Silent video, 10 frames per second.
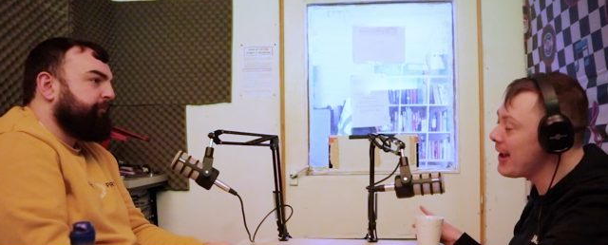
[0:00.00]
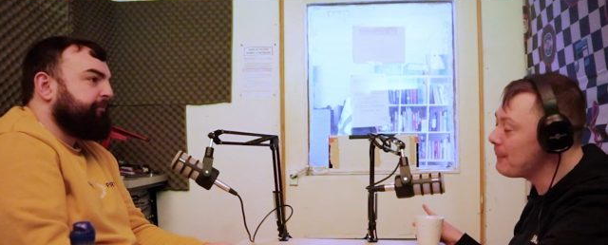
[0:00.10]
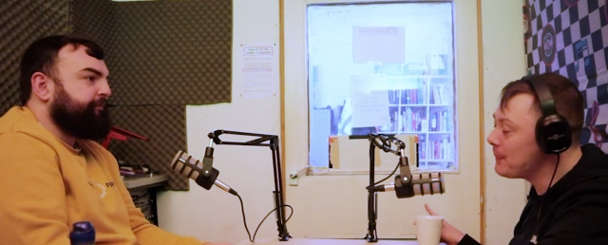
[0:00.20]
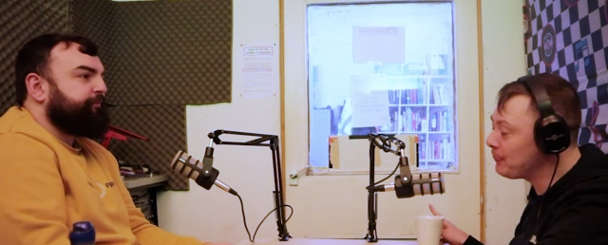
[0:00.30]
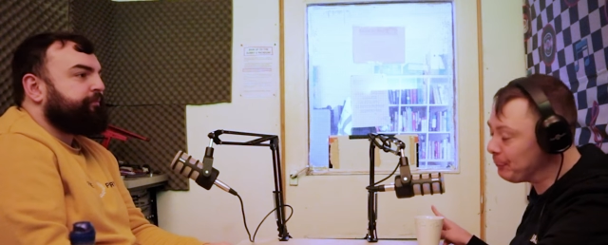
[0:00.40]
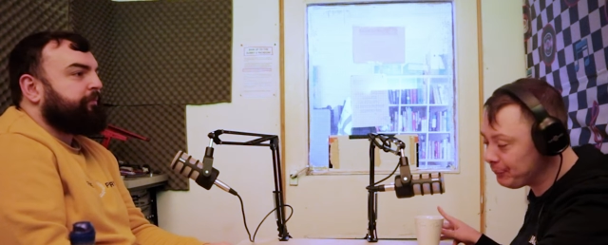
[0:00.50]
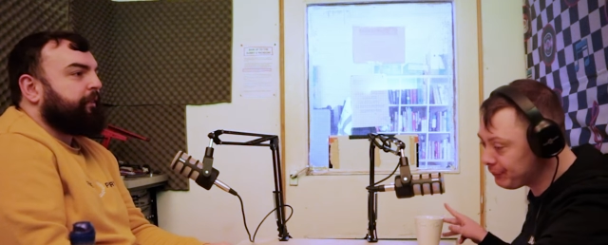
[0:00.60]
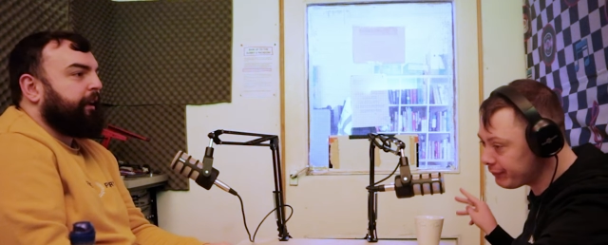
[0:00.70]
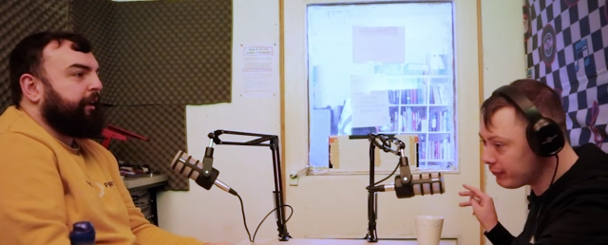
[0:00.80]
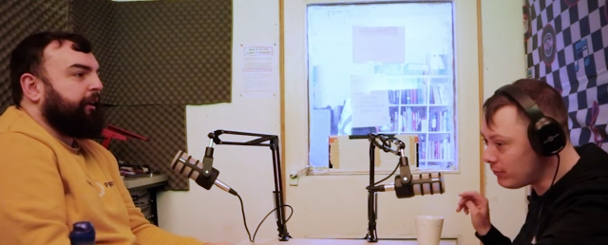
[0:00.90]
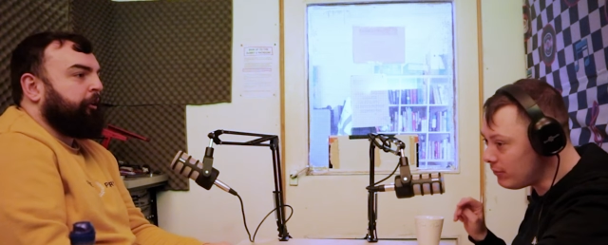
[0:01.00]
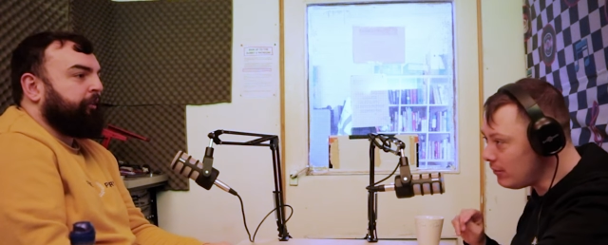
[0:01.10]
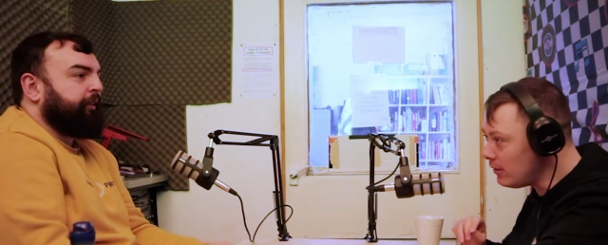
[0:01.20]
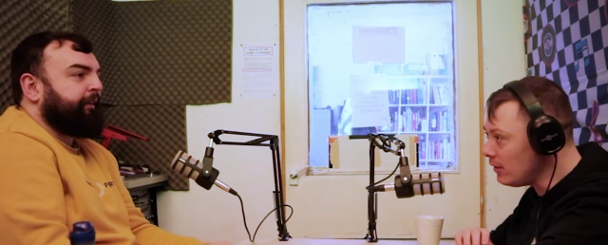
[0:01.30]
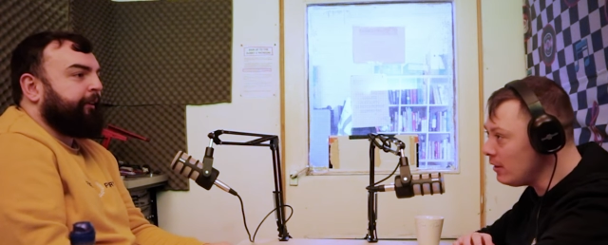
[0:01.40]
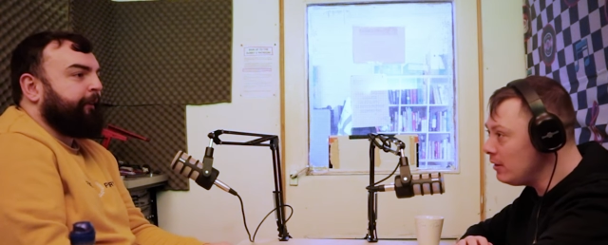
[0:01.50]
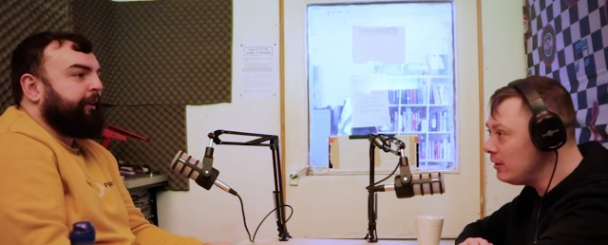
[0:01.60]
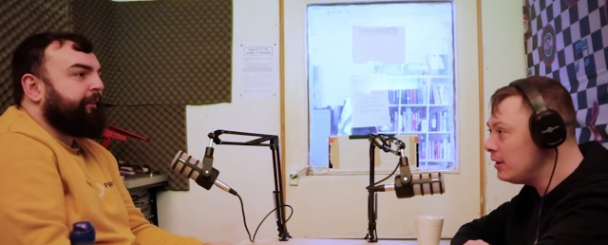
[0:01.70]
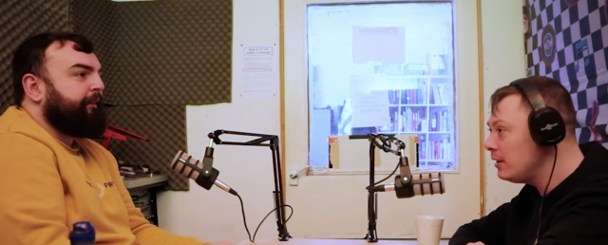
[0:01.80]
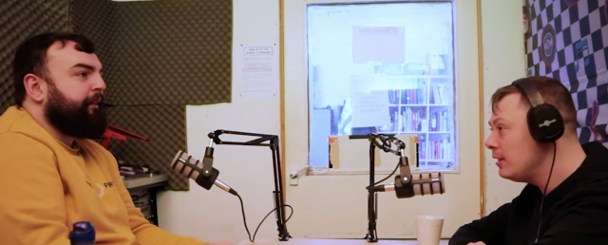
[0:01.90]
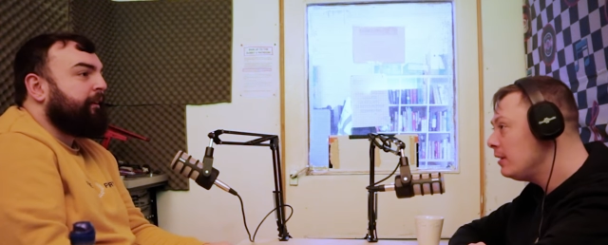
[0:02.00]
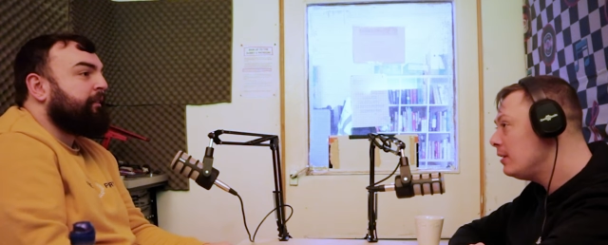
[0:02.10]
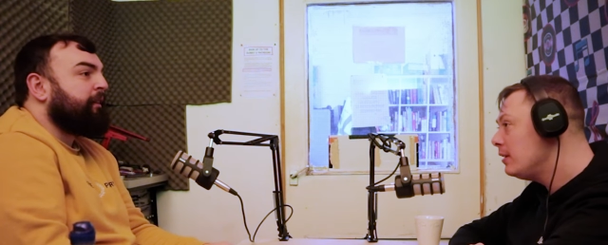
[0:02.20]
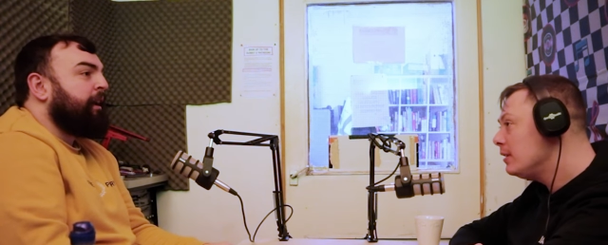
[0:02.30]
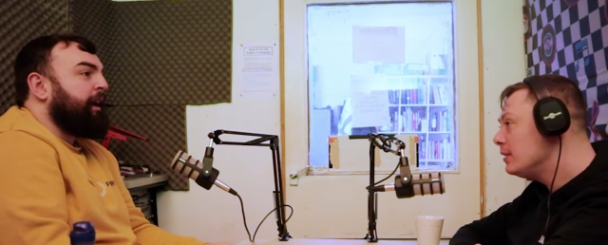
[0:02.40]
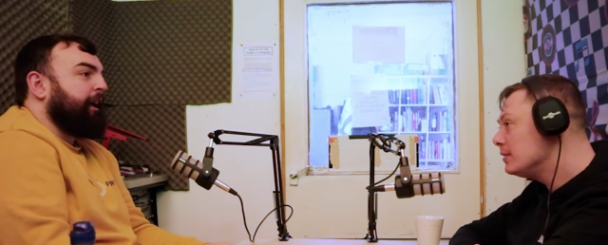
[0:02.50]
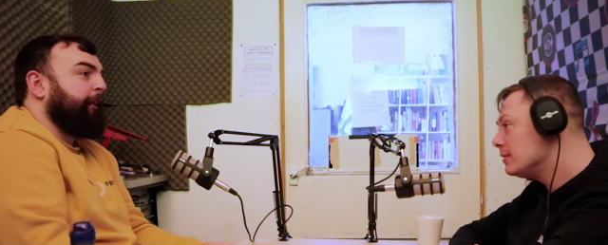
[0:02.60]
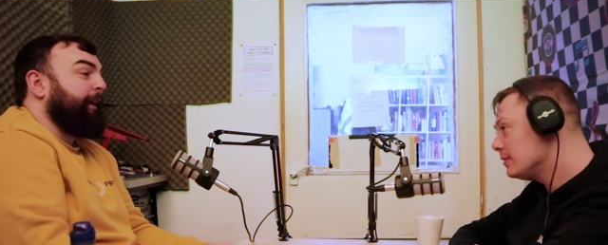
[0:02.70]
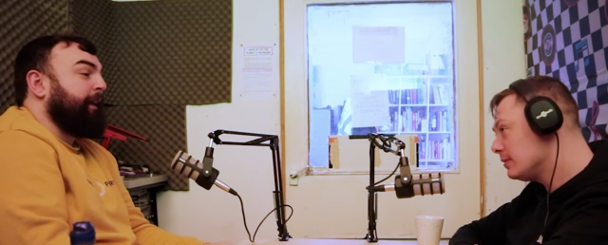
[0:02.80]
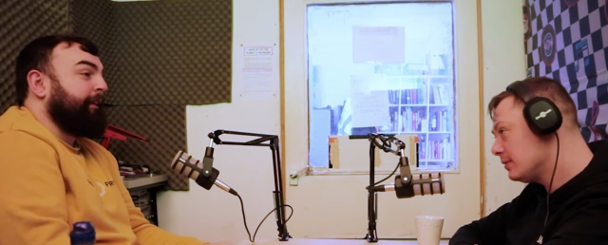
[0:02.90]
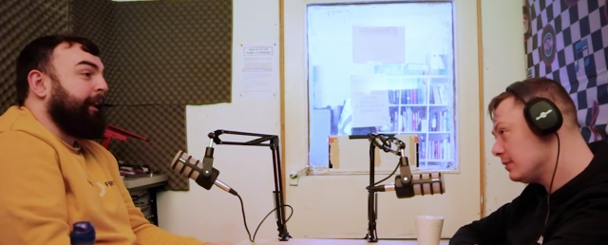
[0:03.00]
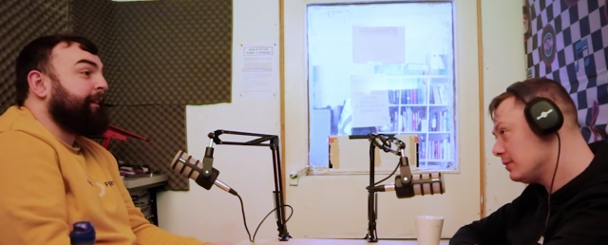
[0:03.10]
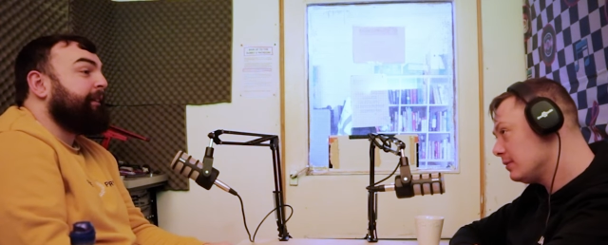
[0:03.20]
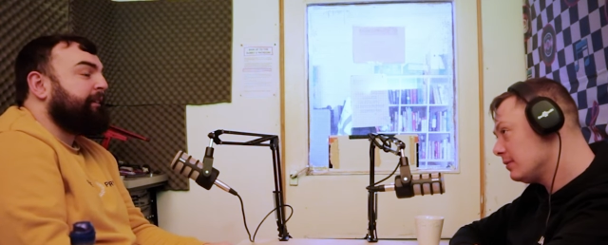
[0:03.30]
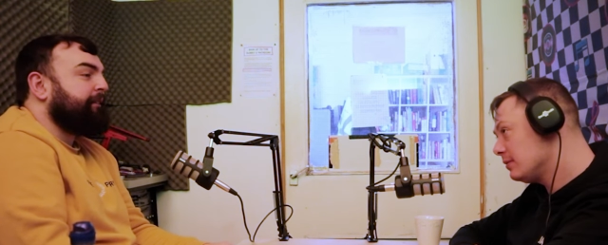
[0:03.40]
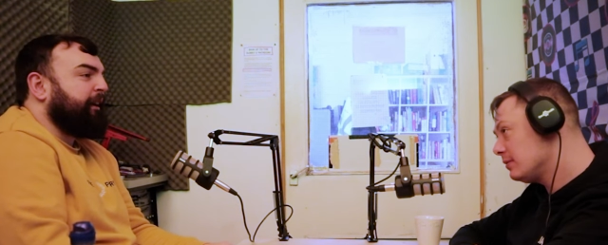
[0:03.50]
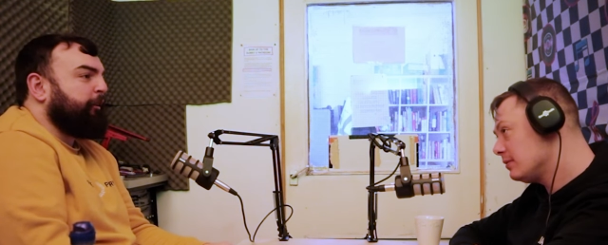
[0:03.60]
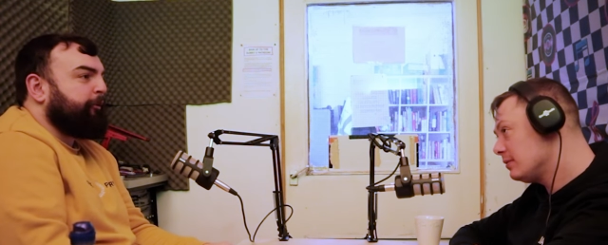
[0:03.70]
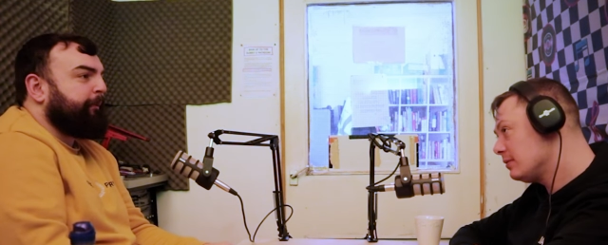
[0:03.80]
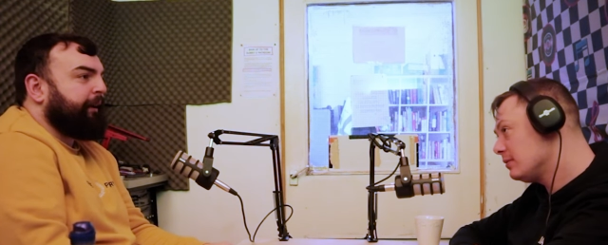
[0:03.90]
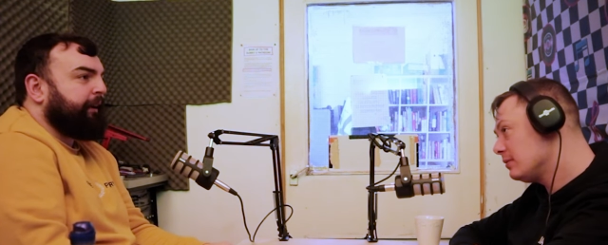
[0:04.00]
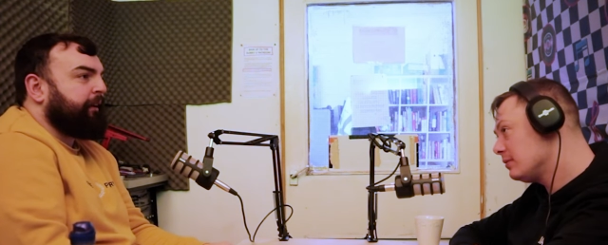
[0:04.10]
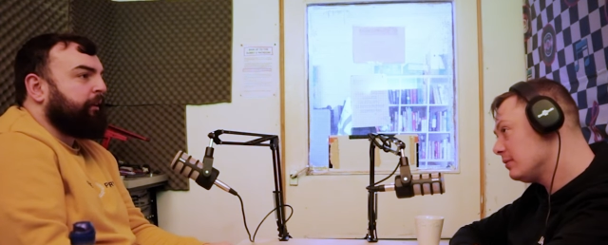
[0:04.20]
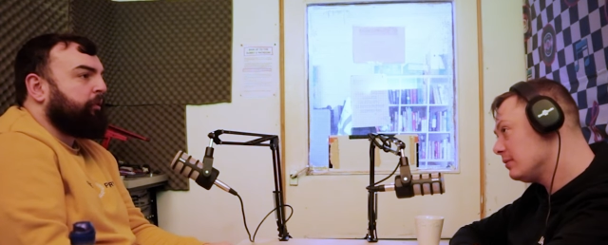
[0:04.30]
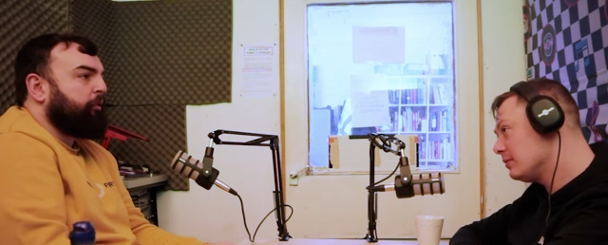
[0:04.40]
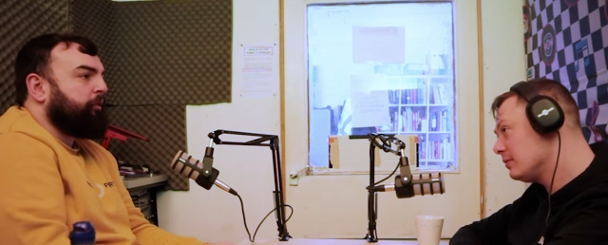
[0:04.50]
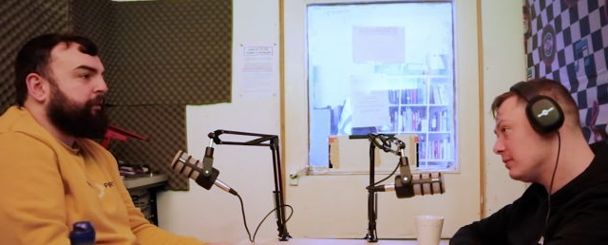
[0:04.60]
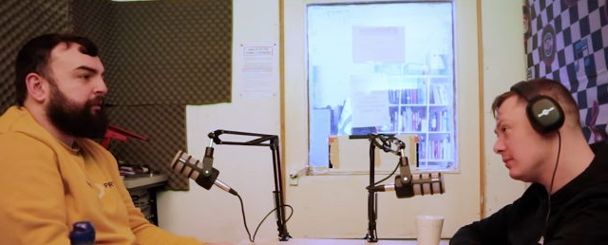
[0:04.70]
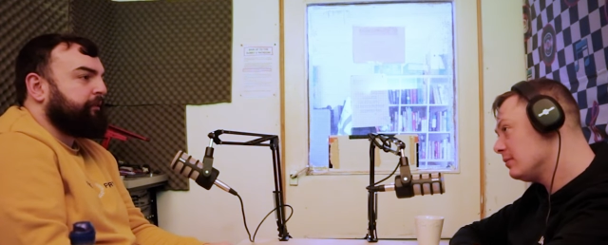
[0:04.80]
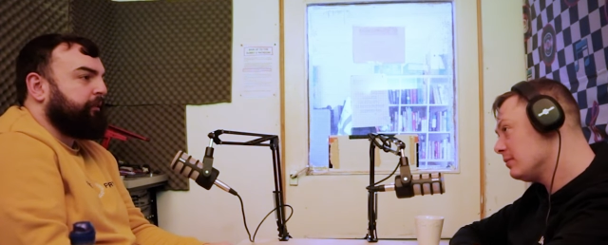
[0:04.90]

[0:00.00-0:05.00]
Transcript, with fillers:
Speaker 1: Yeah. You got 60 minutes in there. And I think Helander coming back in and scoring